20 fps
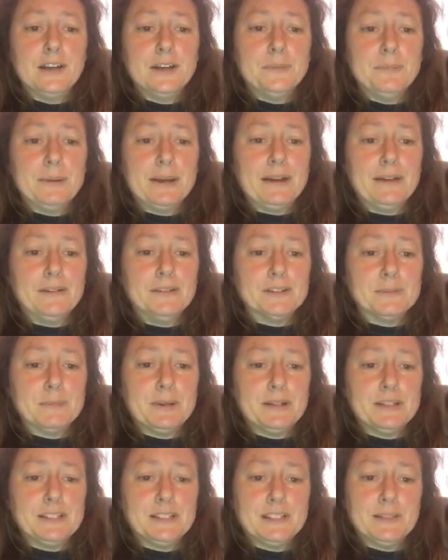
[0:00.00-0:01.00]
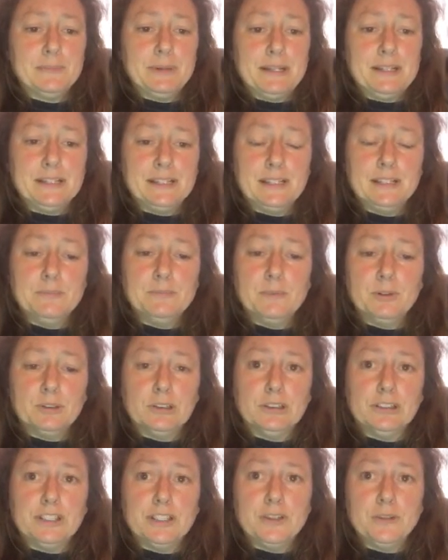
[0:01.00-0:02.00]
about participating in a
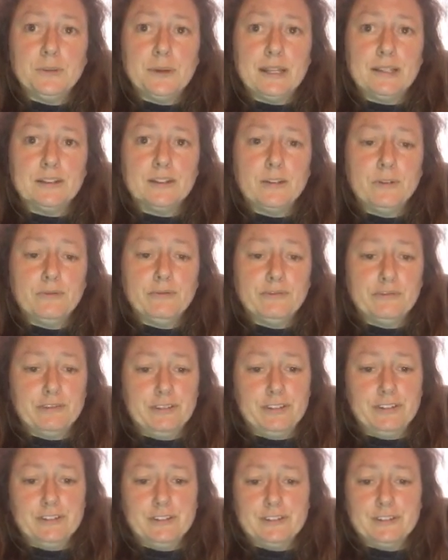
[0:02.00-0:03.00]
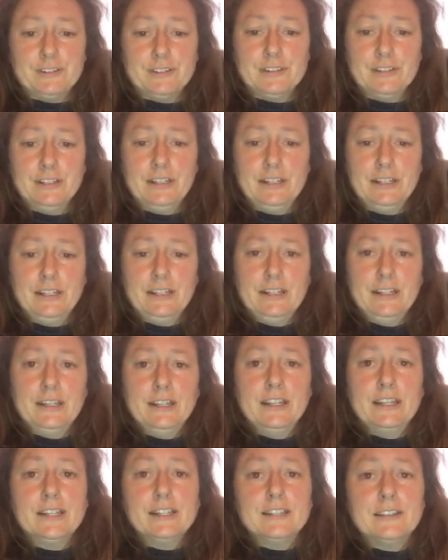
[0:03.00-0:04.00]
model UN conference.
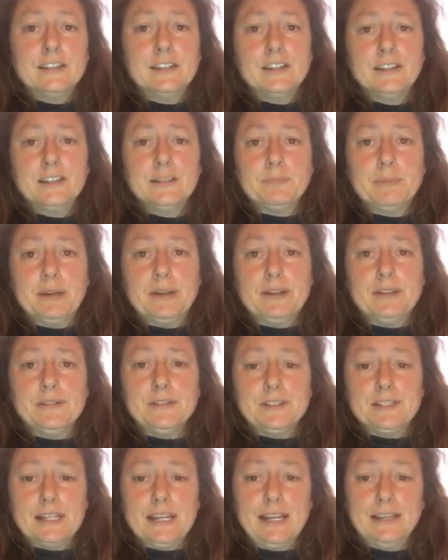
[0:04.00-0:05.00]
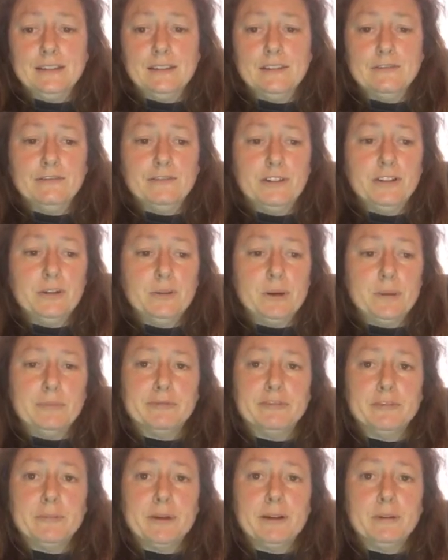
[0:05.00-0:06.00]
His 3rd post and the follow-up
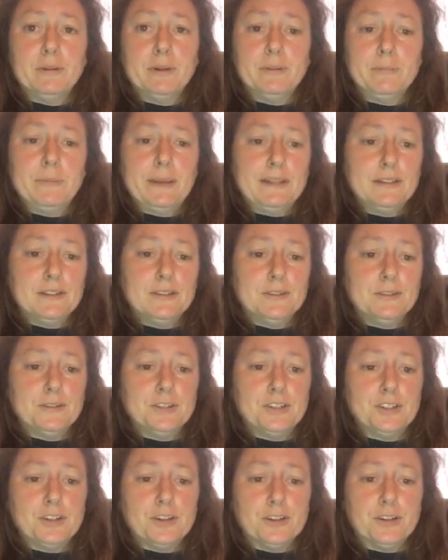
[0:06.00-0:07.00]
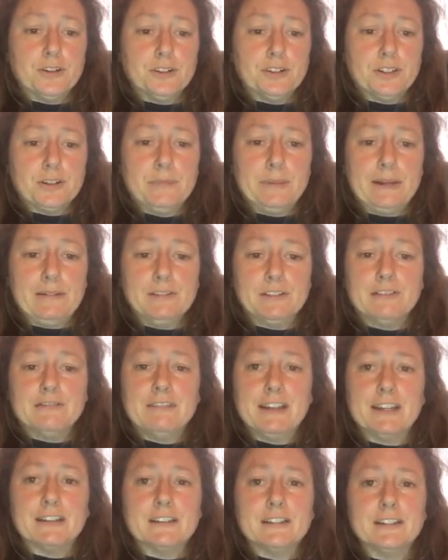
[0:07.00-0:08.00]
from our mentor Josh about
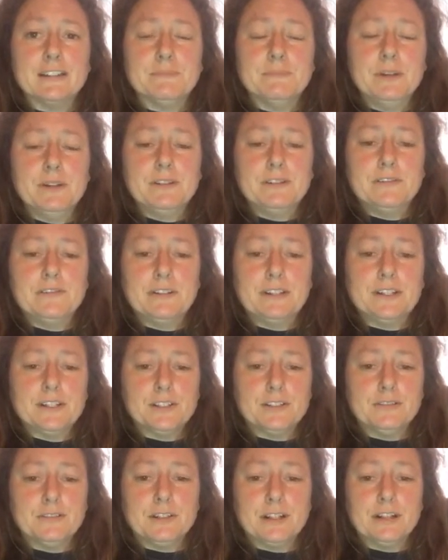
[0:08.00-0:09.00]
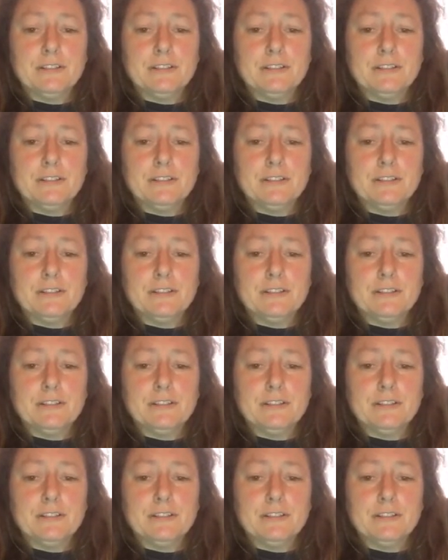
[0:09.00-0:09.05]
directed motivational